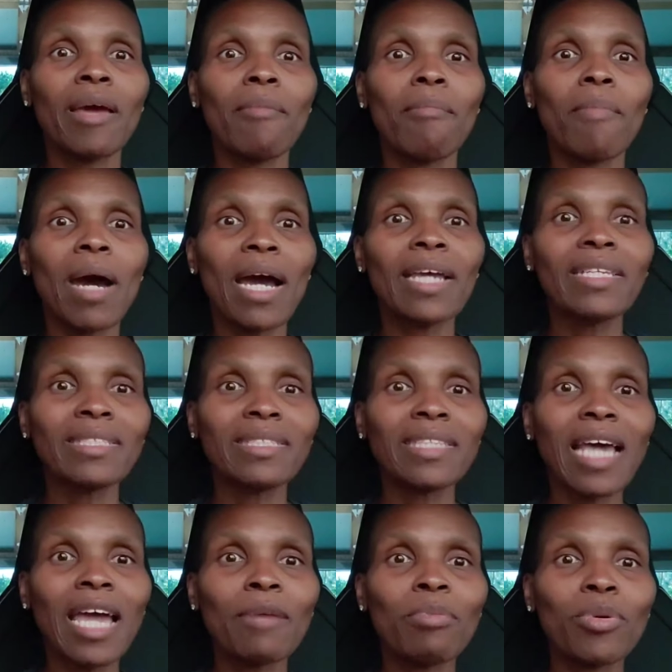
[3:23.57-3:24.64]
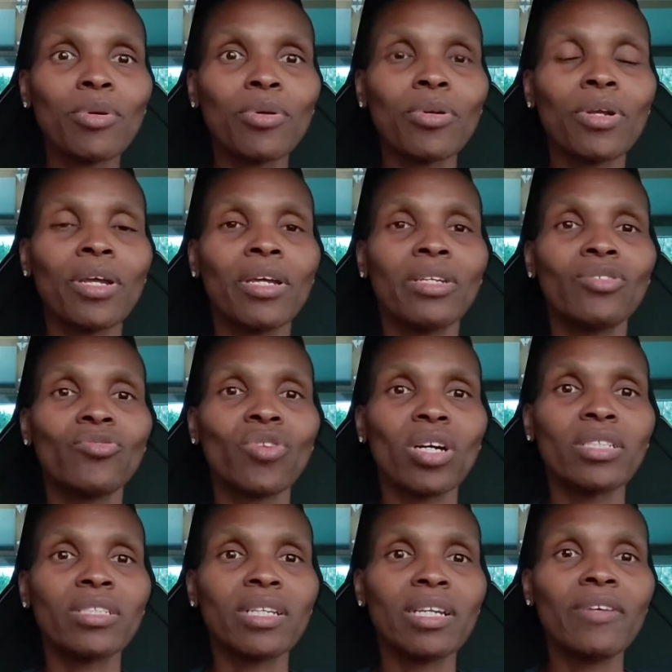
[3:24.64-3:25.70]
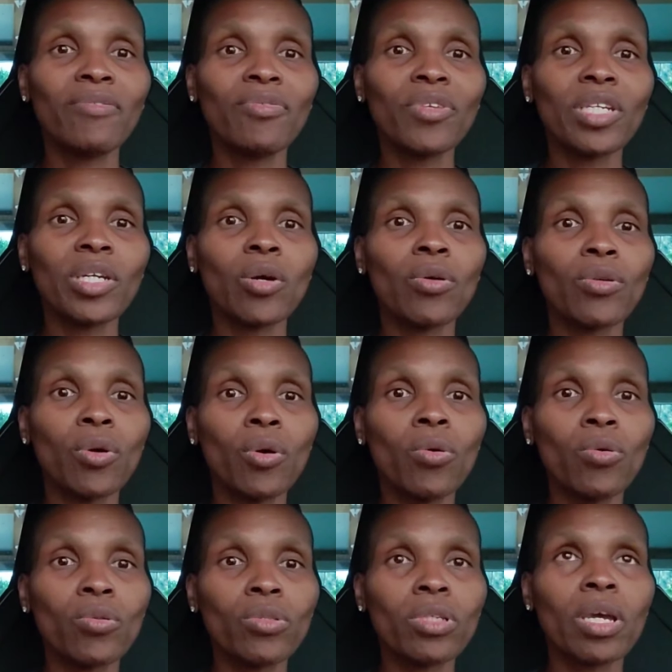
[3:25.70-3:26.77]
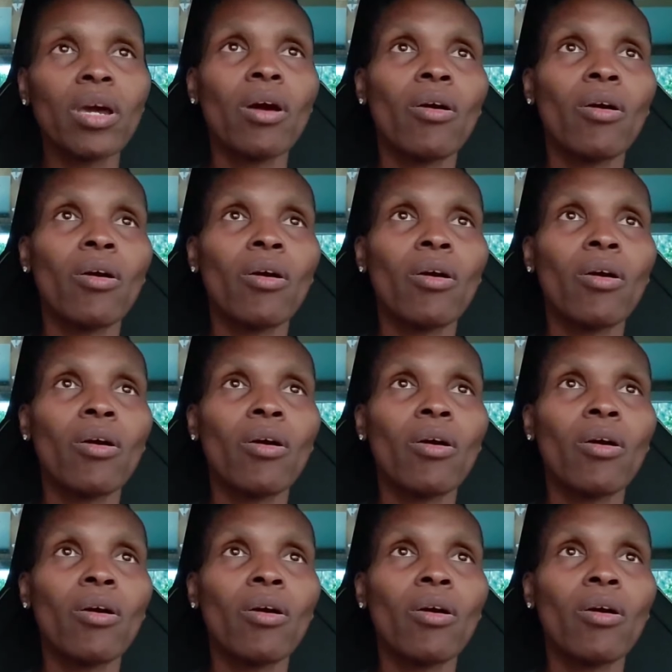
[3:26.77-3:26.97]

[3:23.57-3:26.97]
my Cybertruck delivery on hold